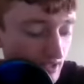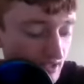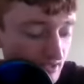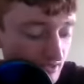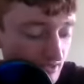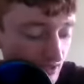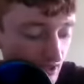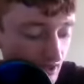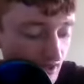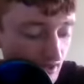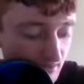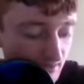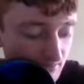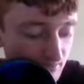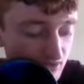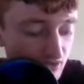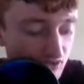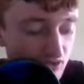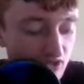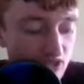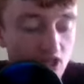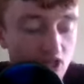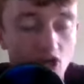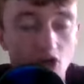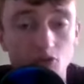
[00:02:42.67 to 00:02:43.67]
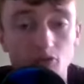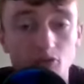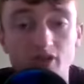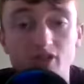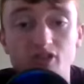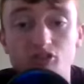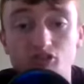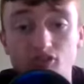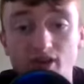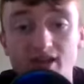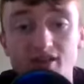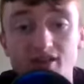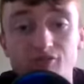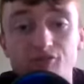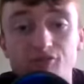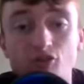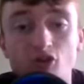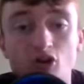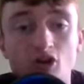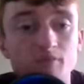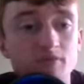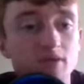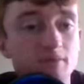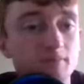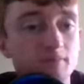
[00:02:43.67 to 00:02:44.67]
I thought Donegal were in great
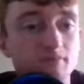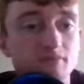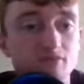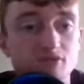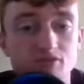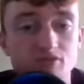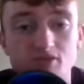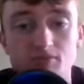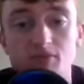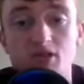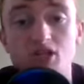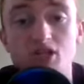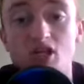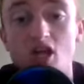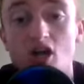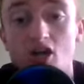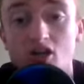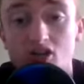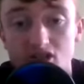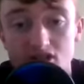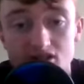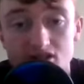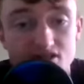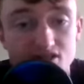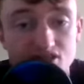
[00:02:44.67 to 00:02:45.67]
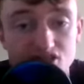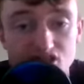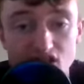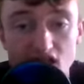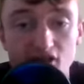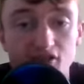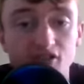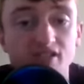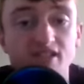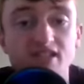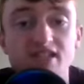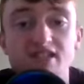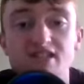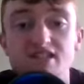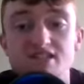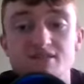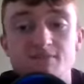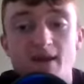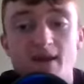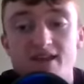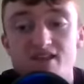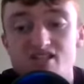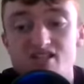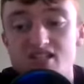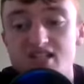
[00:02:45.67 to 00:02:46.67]
form, the McLaughlins, Geraldine
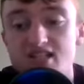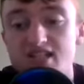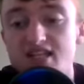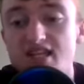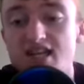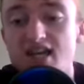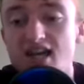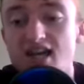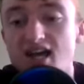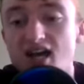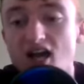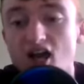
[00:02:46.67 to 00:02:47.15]
especially.